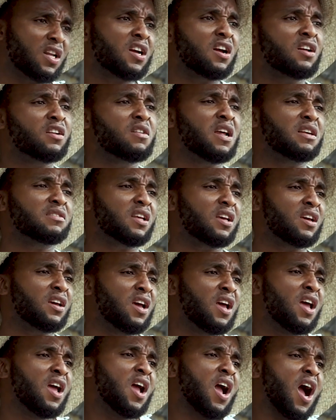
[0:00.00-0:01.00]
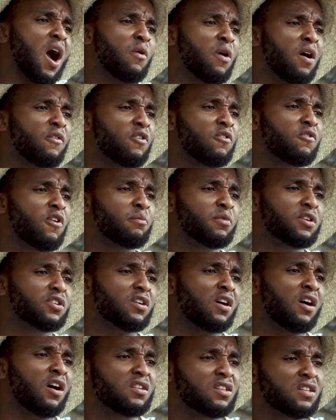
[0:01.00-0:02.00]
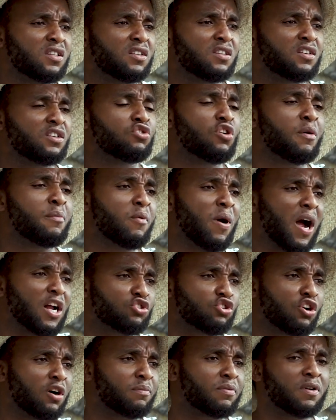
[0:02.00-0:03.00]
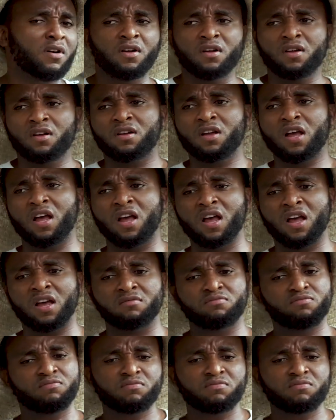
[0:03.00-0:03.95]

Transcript: You know, say I won't even vomit all the indomie I chop. Uh,